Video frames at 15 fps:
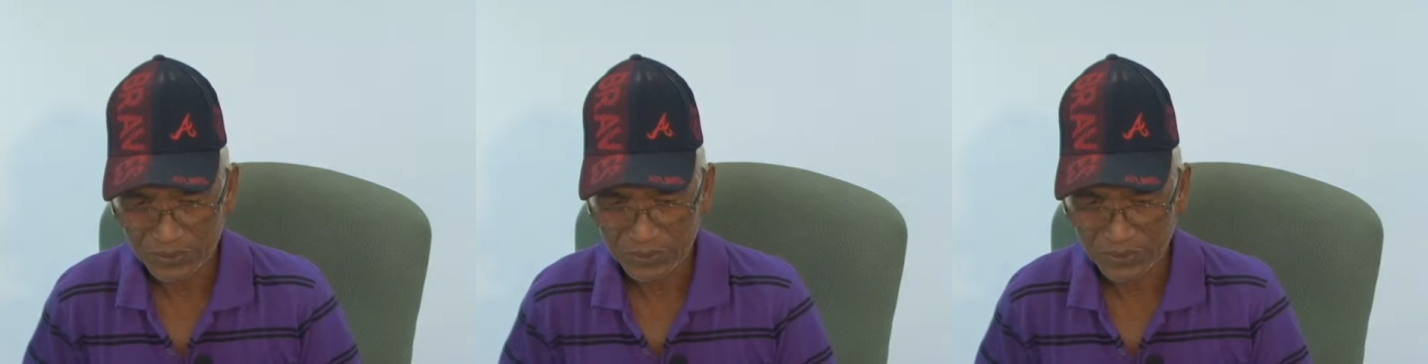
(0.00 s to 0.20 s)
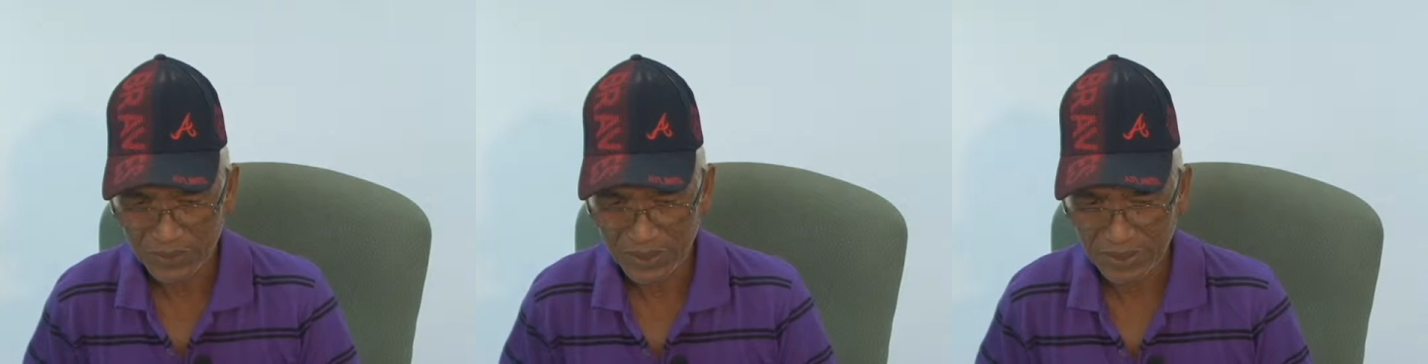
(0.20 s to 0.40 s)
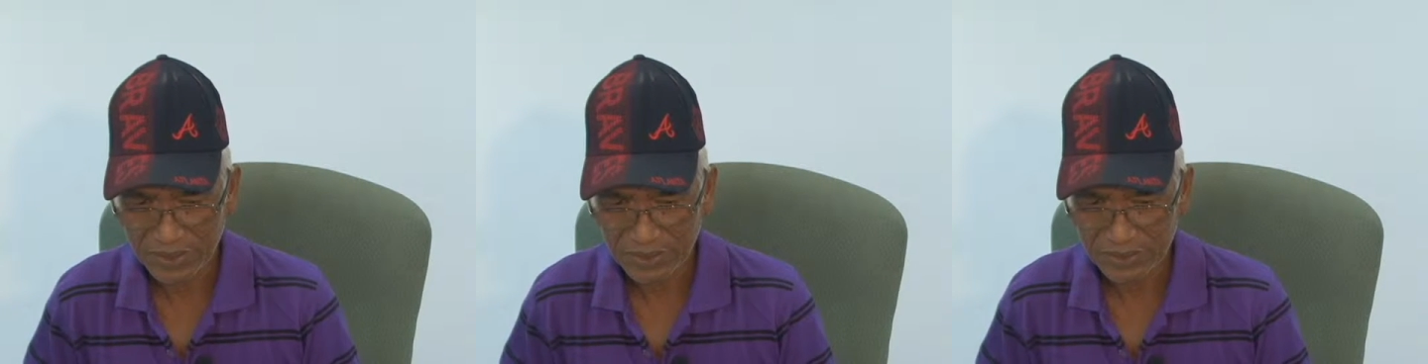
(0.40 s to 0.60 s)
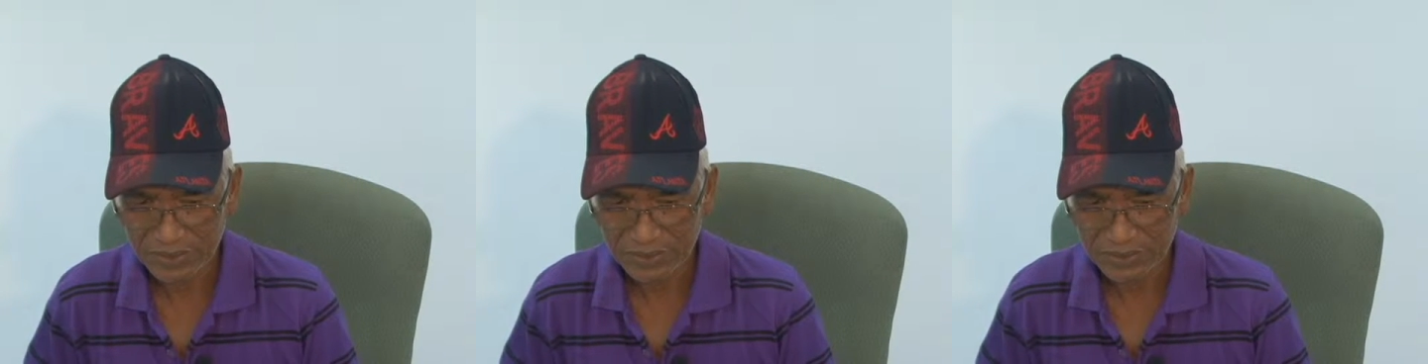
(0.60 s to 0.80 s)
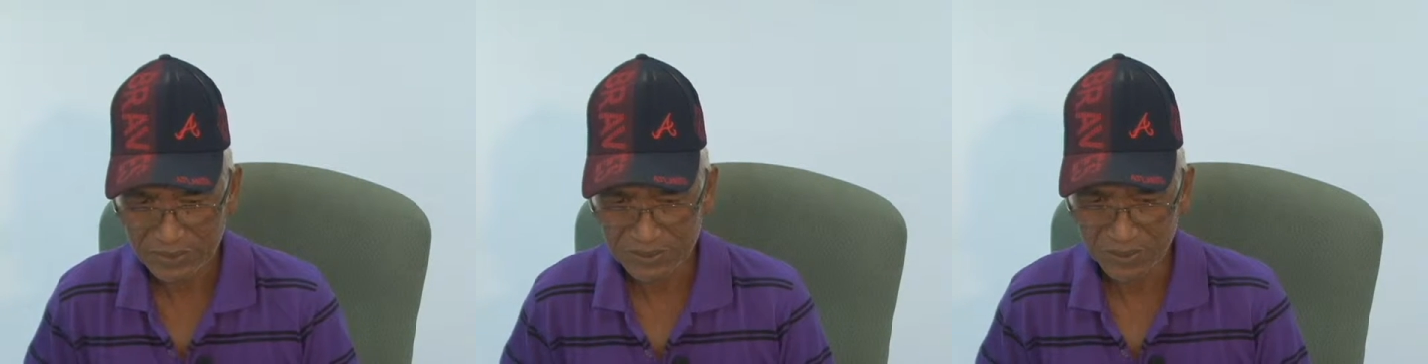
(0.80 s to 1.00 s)

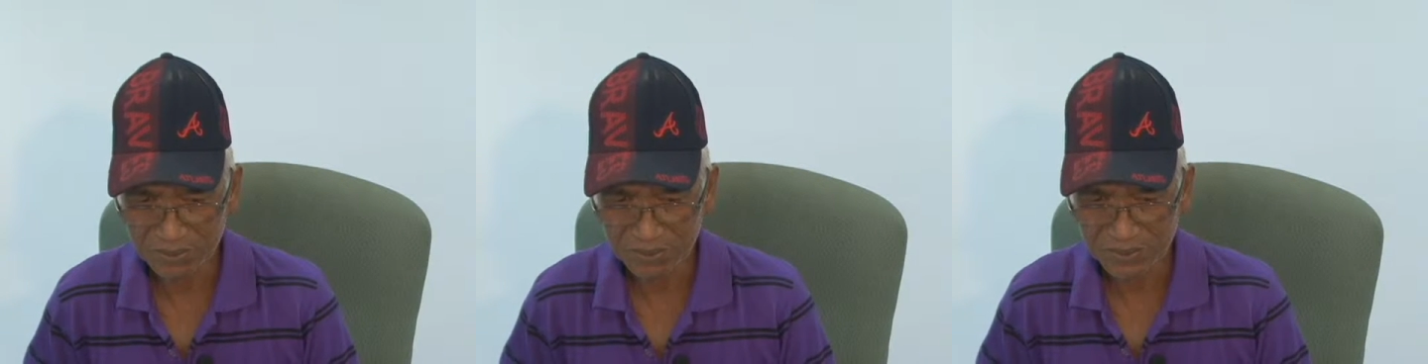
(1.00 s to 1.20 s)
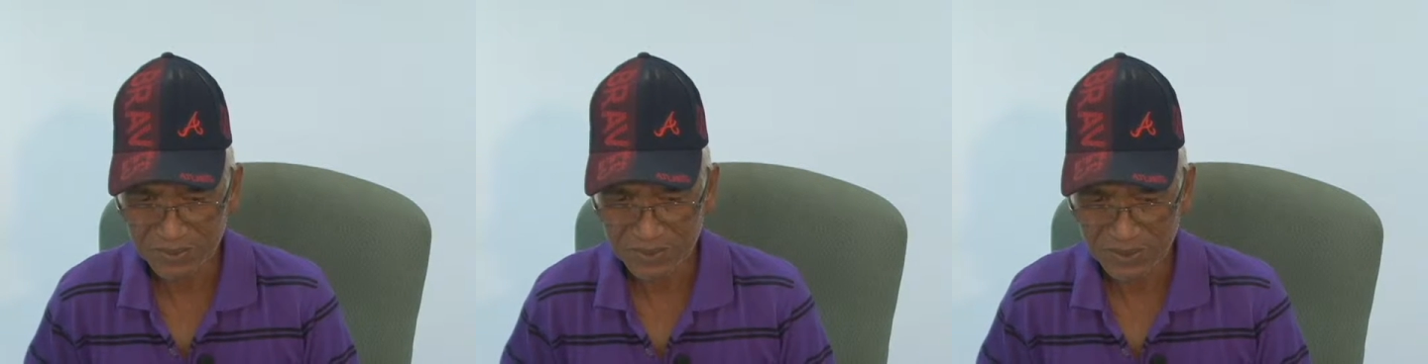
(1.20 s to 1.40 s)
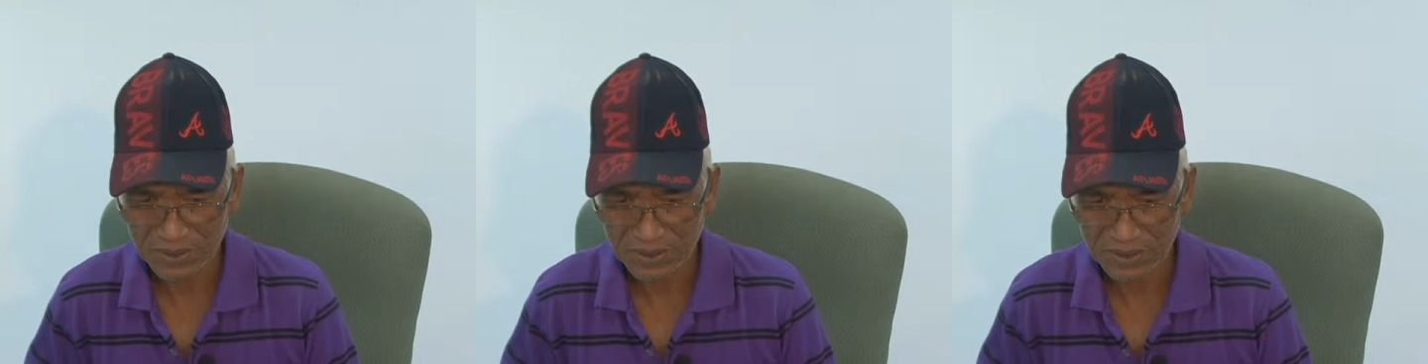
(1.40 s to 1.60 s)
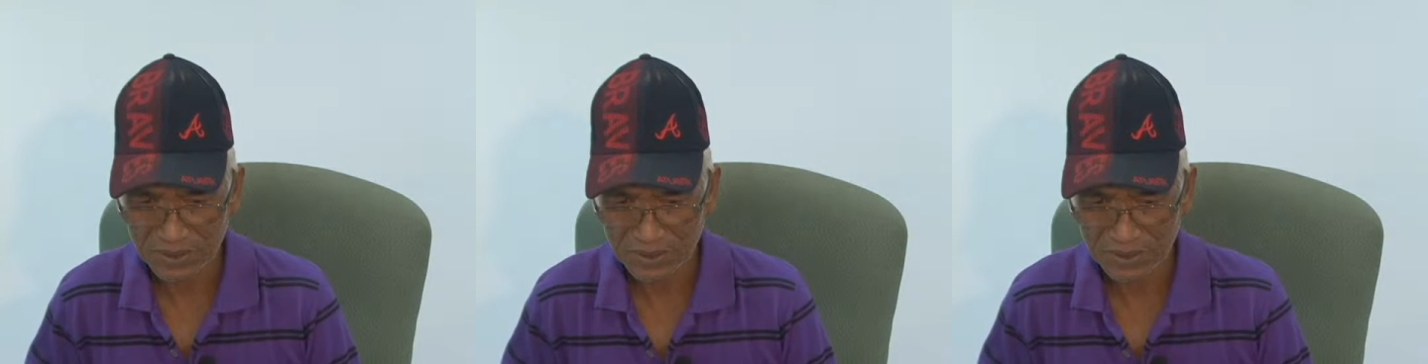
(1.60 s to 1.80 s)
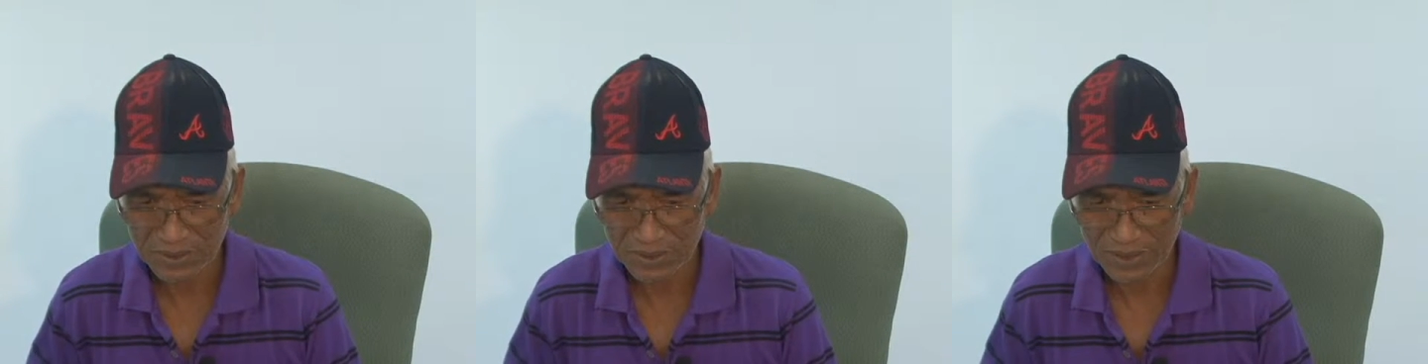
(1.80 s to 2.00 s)
try
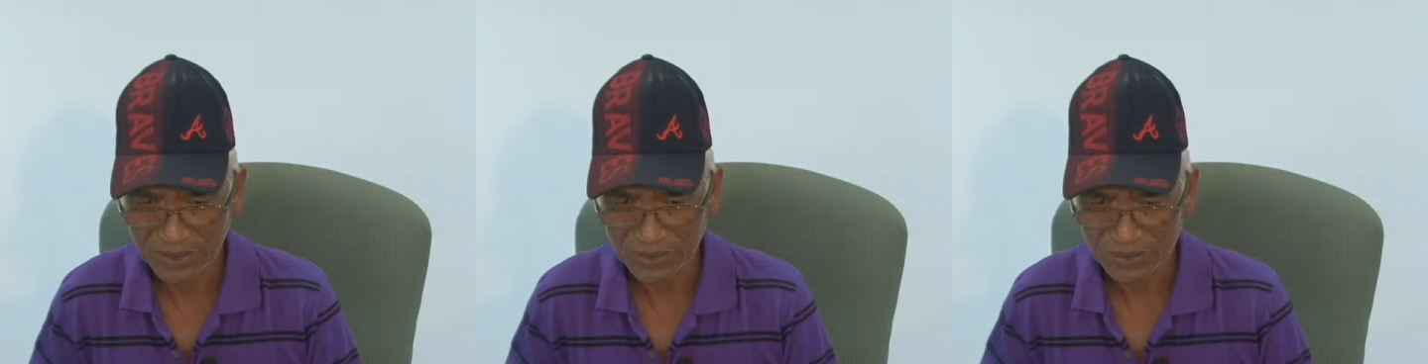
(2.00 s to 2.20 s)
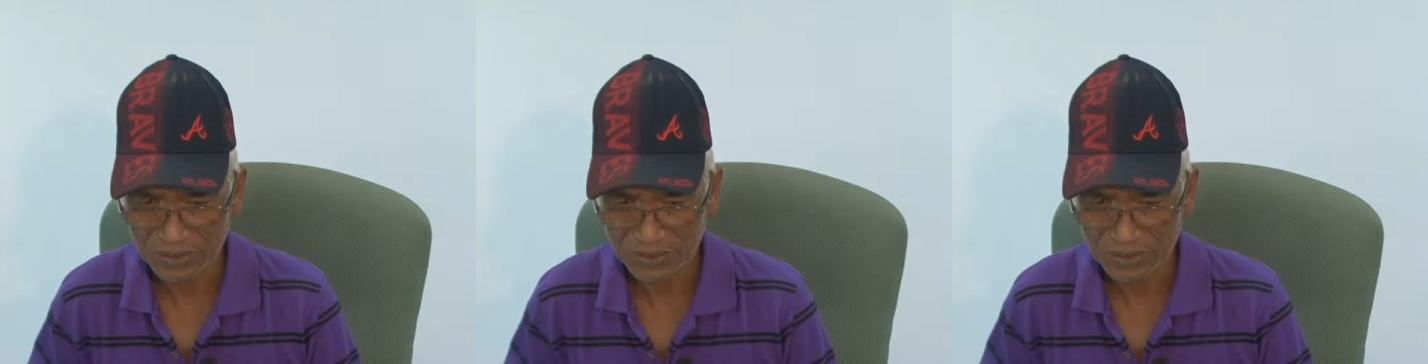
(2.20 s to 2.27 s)
something like